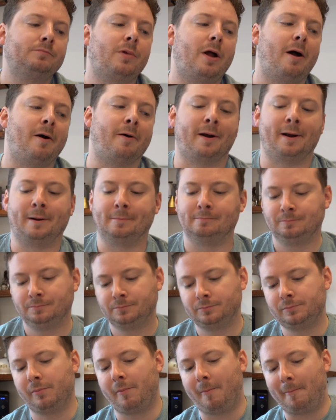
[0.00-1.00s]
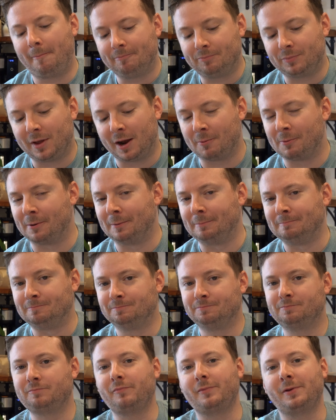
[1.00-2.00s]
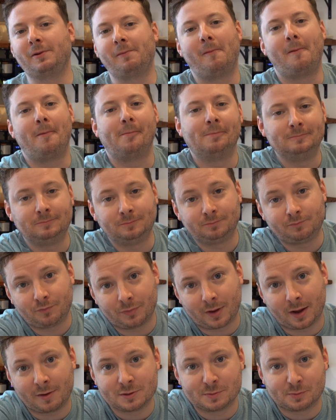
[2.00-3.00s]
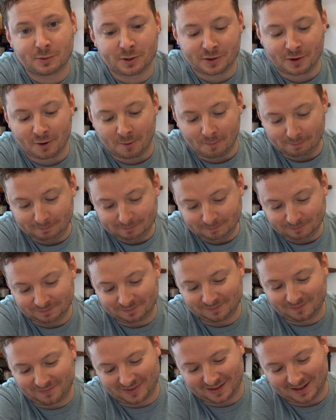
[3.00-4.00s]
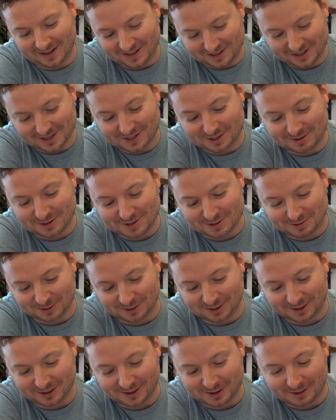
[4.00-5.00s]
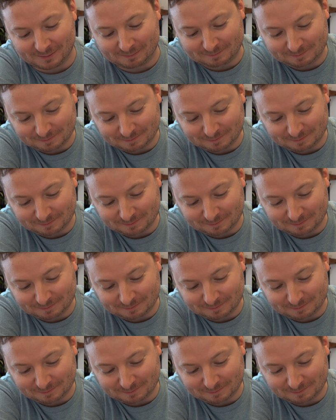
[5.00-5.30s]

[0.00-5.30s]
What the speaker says: Okay, that one's pretty dope. This one's really good.